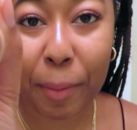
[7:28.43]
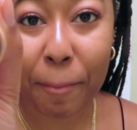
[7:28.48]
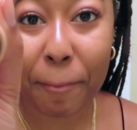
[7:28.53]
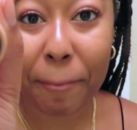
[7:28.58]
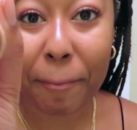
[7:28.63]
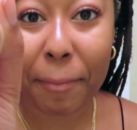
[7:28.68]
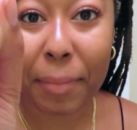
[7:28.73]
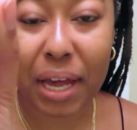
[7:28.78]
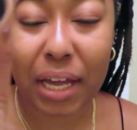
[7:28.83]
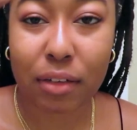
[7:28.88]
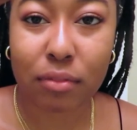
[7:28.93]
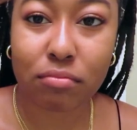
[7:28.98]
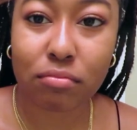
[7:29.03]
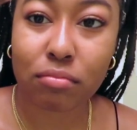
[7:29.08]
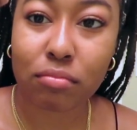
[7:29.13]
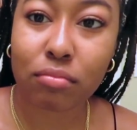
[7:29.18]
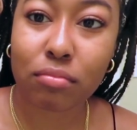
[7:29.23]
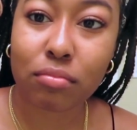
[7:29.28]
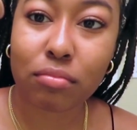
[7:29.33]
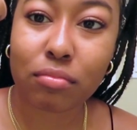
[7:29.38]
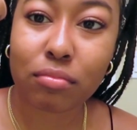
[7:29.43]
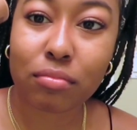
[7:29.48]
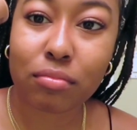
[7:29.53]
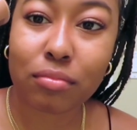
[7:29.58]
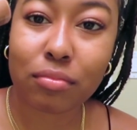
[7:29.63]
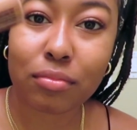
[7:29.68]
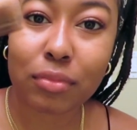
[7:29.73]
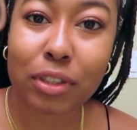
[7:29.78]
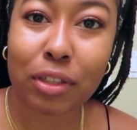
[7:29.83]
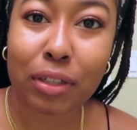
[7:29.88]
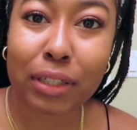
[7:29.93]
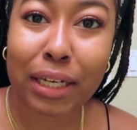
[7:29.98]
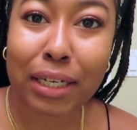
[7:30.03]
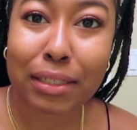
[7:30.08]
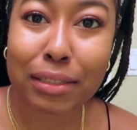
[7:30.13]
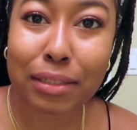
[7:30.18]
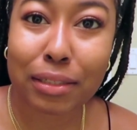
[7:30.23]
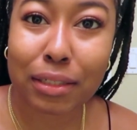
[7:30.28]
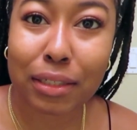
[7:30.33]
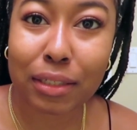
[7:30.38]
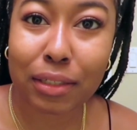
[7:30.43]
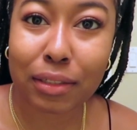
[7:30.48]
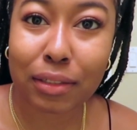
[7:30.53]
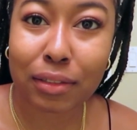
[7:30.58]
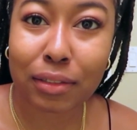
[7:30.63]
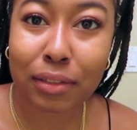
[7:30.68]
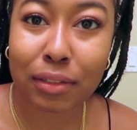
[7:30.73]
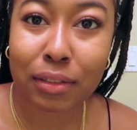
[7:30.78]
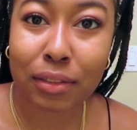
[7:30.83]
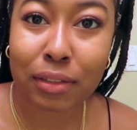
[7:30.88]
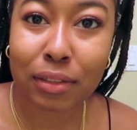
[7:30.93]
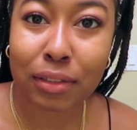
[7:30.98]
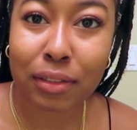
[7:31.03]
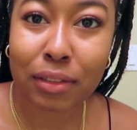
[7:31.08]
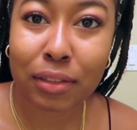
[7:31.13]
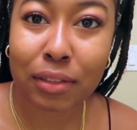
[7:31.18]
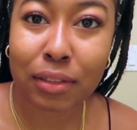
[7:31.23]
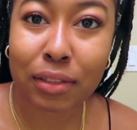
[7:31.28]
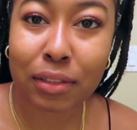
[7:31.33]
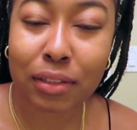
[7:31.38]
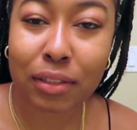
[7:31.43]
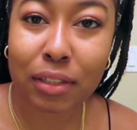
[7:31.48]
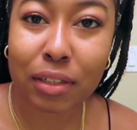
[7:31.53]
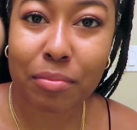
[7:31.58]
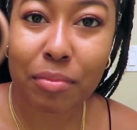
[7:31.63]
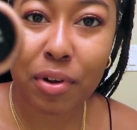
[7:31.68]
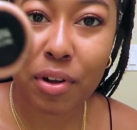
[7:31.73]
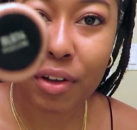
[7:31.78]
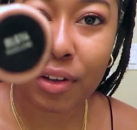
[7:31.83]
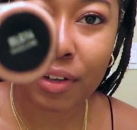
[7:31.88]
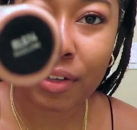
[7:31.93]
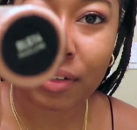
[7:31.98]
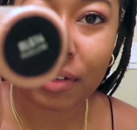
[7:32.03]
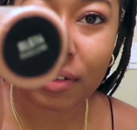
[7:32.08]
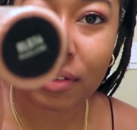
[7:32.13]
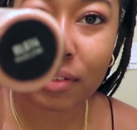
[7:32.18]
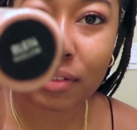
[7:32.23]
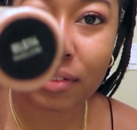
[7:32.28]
No, I can't see. Come on.